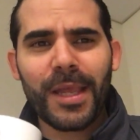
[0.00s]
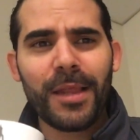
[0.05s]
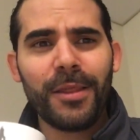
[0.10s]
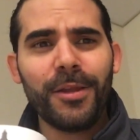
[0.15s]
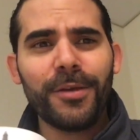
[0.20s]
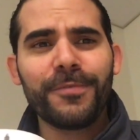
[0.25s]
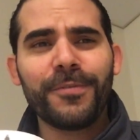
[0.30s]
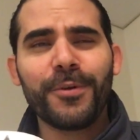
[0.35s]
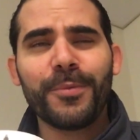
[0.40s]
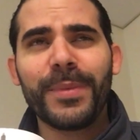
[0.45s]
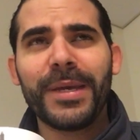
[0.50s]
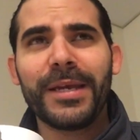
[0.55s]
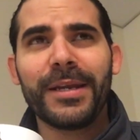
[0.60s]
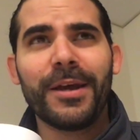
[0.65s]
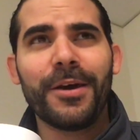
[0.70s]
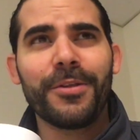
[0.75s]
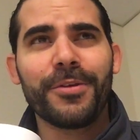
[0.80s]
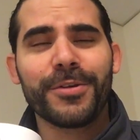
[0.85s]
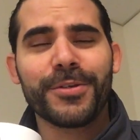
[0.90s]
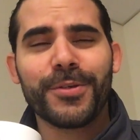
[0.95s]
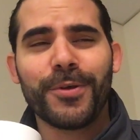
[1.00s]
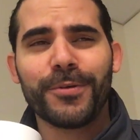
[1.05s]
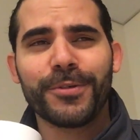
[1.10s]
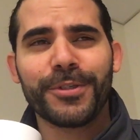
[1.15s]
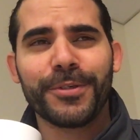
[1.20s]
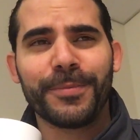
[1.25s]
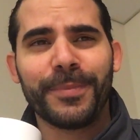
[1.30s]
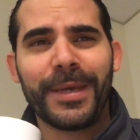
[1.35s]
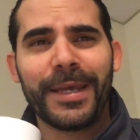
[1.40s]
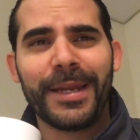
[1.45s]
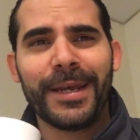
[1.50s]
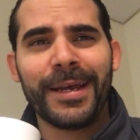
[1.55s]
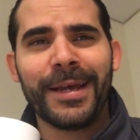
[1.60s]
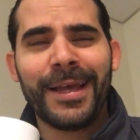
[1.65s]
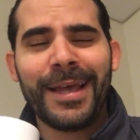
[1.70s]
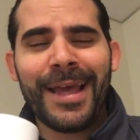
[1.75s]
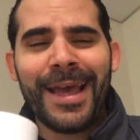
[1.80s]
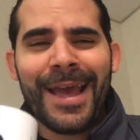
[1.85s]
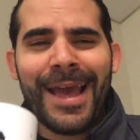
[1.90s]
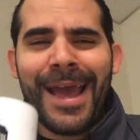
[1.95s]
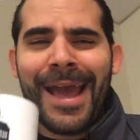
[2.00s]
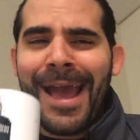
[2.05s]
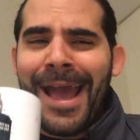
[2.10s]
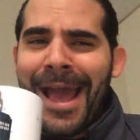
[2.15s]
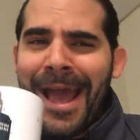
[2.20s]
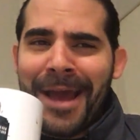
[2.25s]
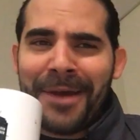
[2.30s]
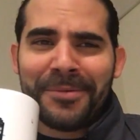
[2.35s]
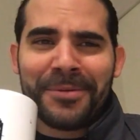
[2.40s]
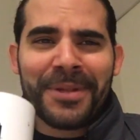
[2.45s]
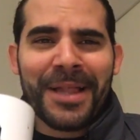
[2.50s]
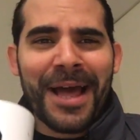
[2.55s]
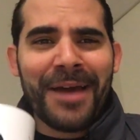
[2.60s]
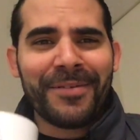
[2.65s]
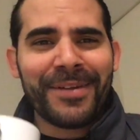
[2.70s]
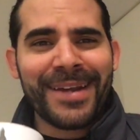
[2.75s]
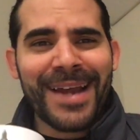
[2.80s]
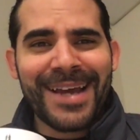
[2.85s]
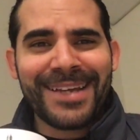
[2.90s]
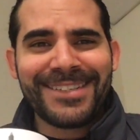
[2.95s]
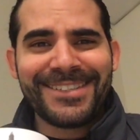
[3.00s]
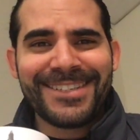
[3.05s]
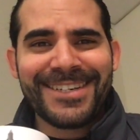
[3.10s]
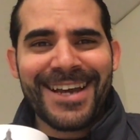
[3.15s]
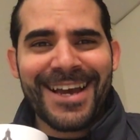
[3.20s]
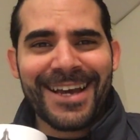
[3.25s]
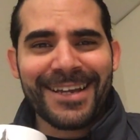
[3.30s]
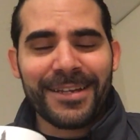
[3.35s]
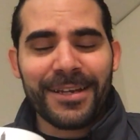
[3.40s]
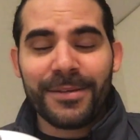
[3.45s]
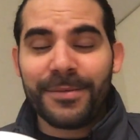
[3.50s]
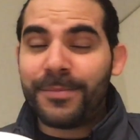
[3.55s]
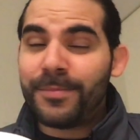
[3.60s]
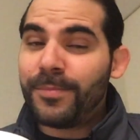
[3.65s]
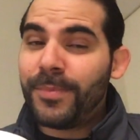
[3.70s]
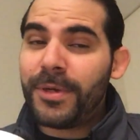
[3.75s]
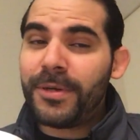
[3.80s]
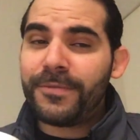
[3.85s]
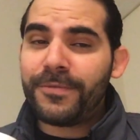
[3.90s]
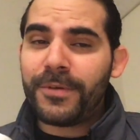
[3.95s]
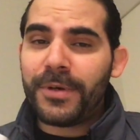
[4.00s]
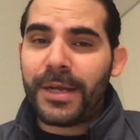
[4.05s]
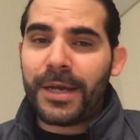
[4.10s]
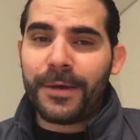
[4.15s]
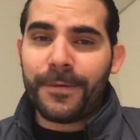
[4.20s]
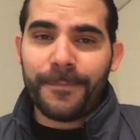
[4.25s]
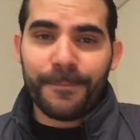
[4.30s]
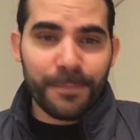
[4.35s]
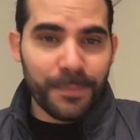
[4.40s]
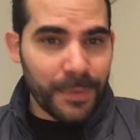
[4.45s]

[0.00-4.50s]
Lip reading: look for me on other social media, and we'll have a nice chat. But for now,